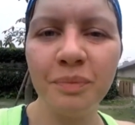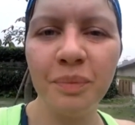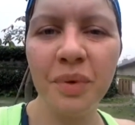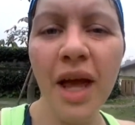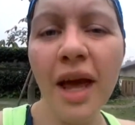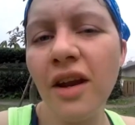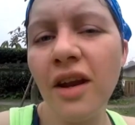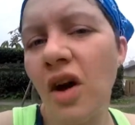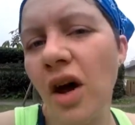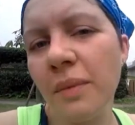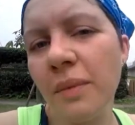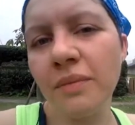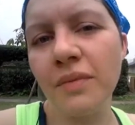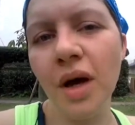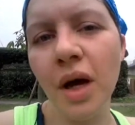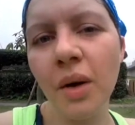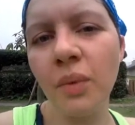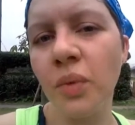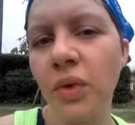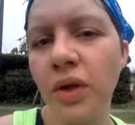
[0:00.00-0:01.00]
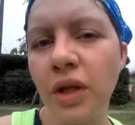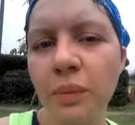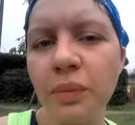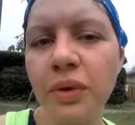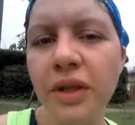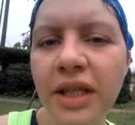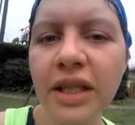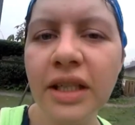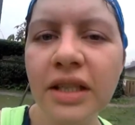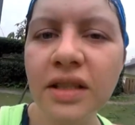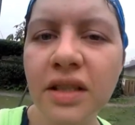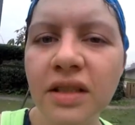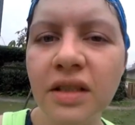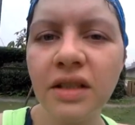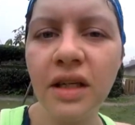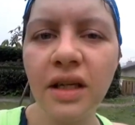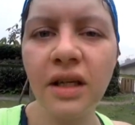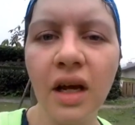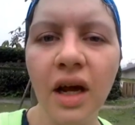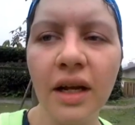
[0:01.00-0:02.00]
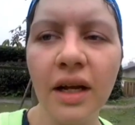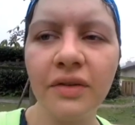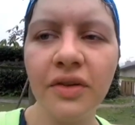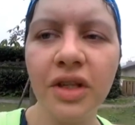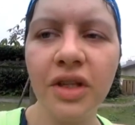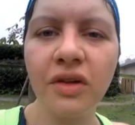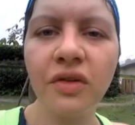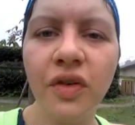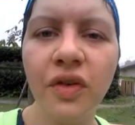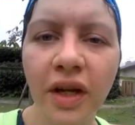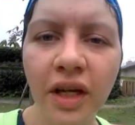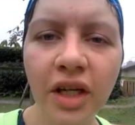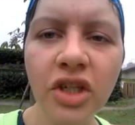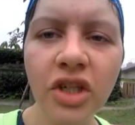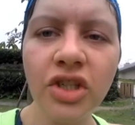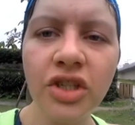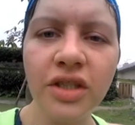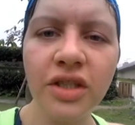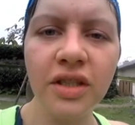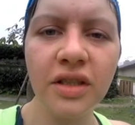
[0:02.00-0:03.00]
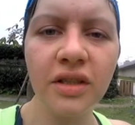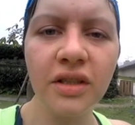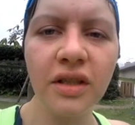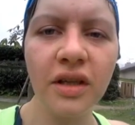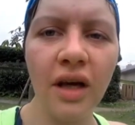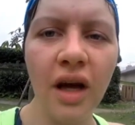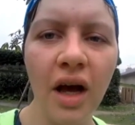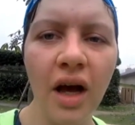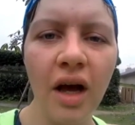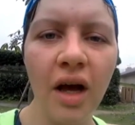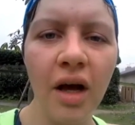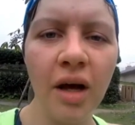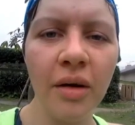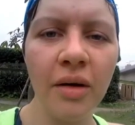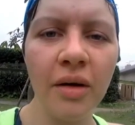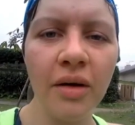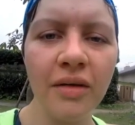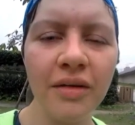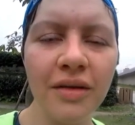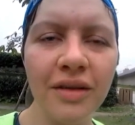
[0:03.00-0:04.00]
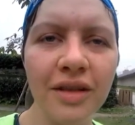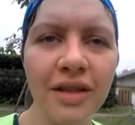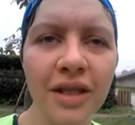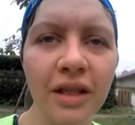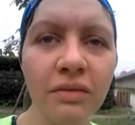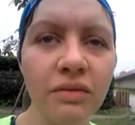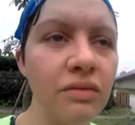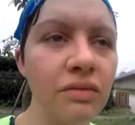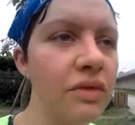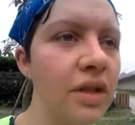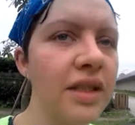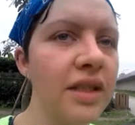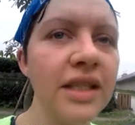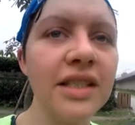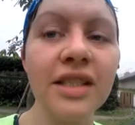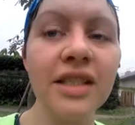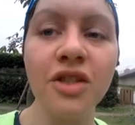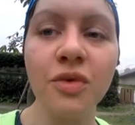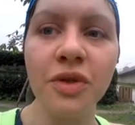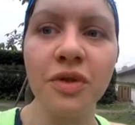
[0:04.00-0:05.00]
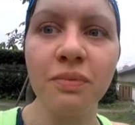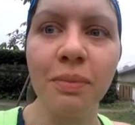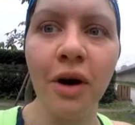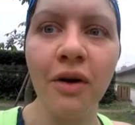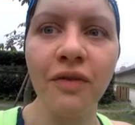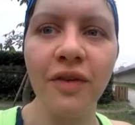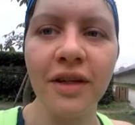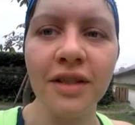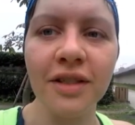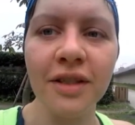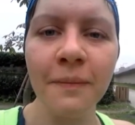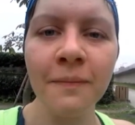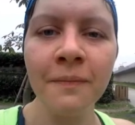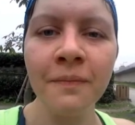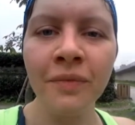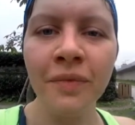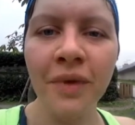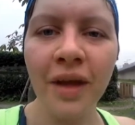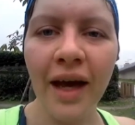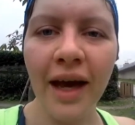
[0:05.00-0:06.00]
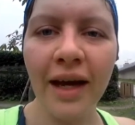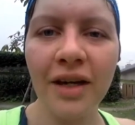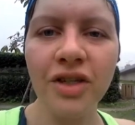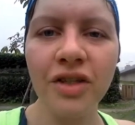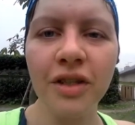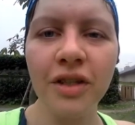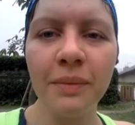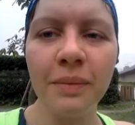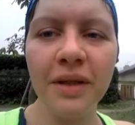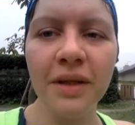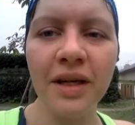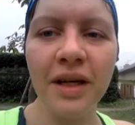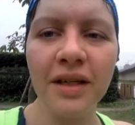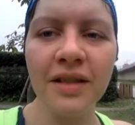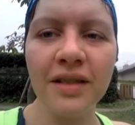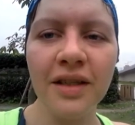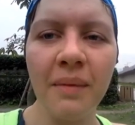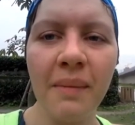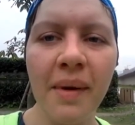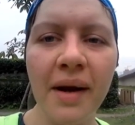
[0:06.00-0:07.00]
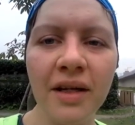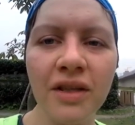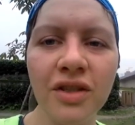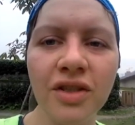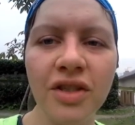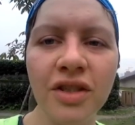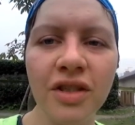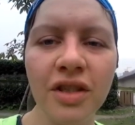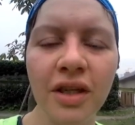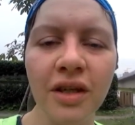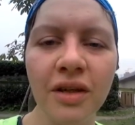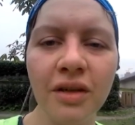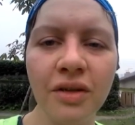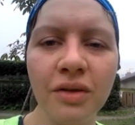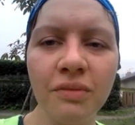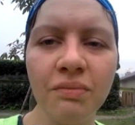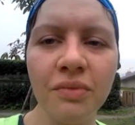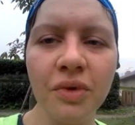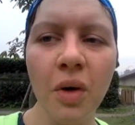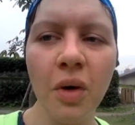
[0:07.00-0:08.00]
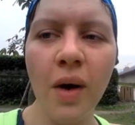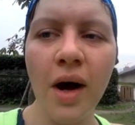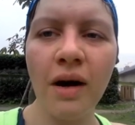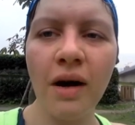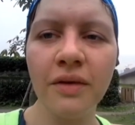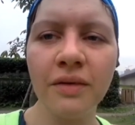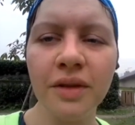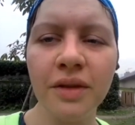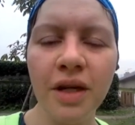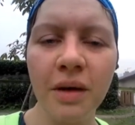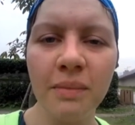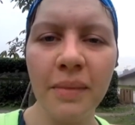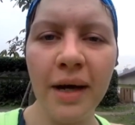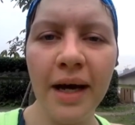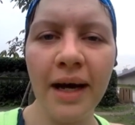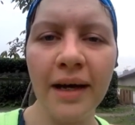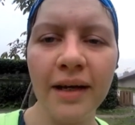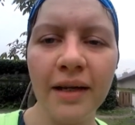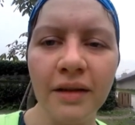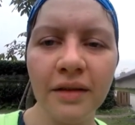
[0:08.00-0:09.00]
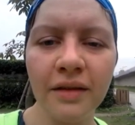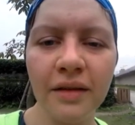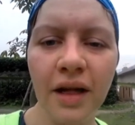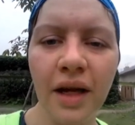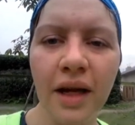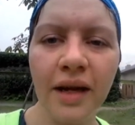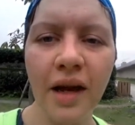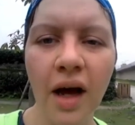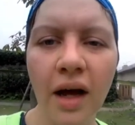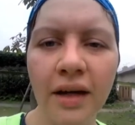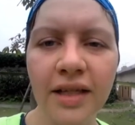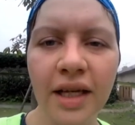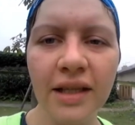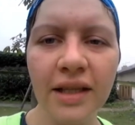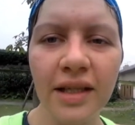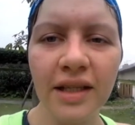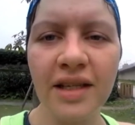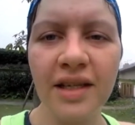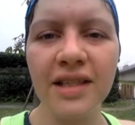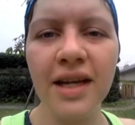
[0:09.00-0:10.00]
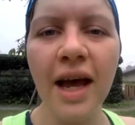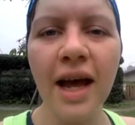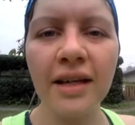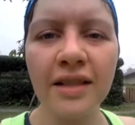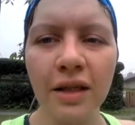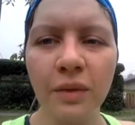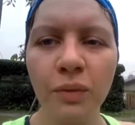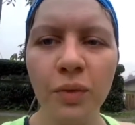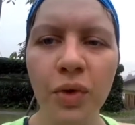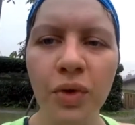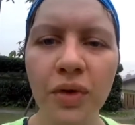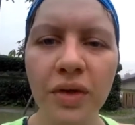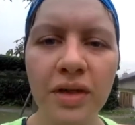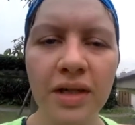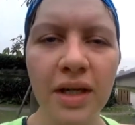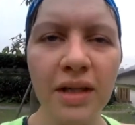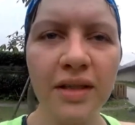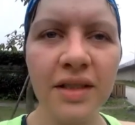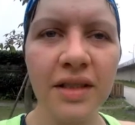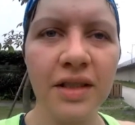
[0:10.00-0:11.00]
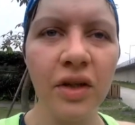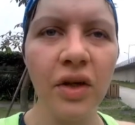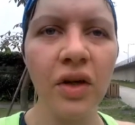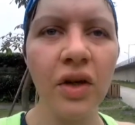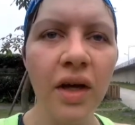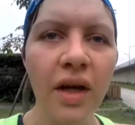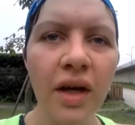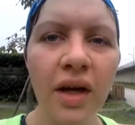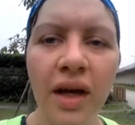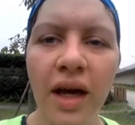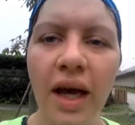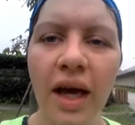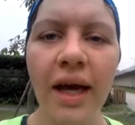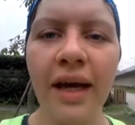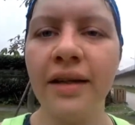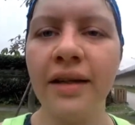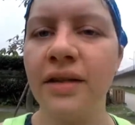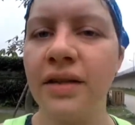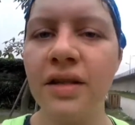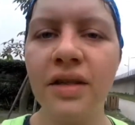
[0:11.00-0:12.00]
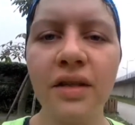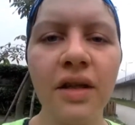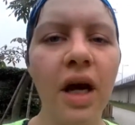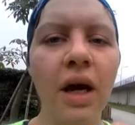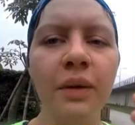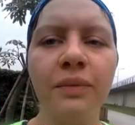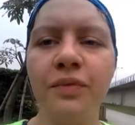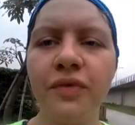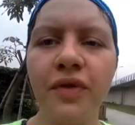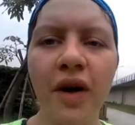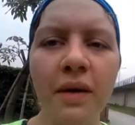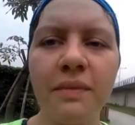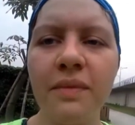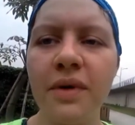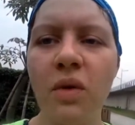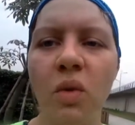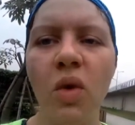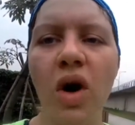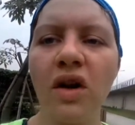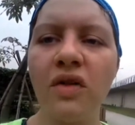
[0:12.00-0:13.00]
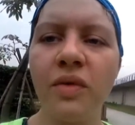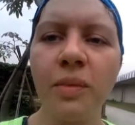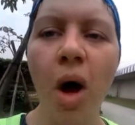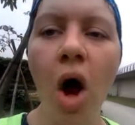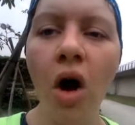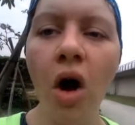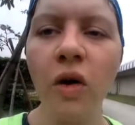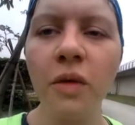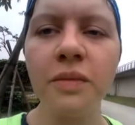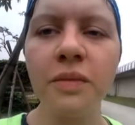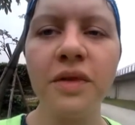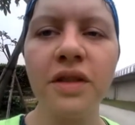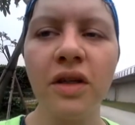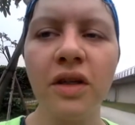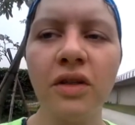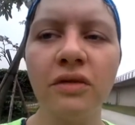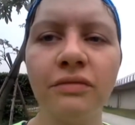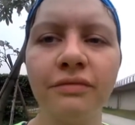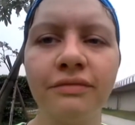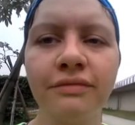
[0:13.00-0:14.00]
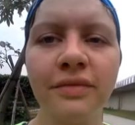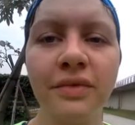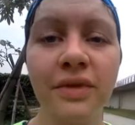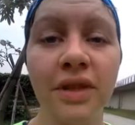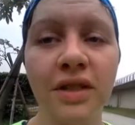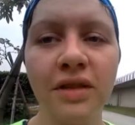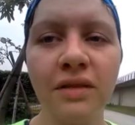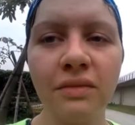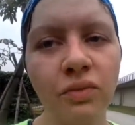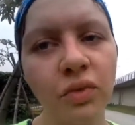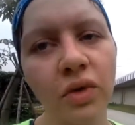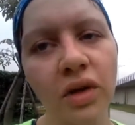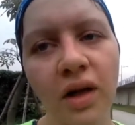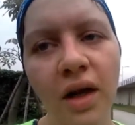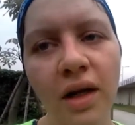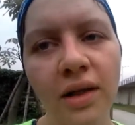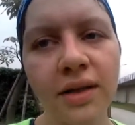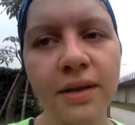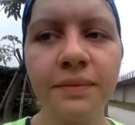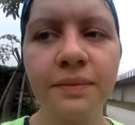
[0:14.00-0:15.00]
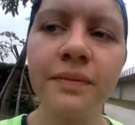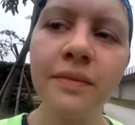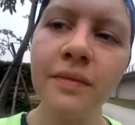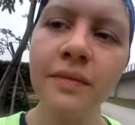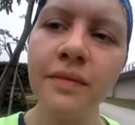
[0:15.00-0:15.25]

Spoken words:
But yeah, no, I'm really pleased. Got everything finished. The distance was perfect, actually, because I managed to go out and come back and not take the exact same route and yet still end a 5-minute walk from home. So that's really nice.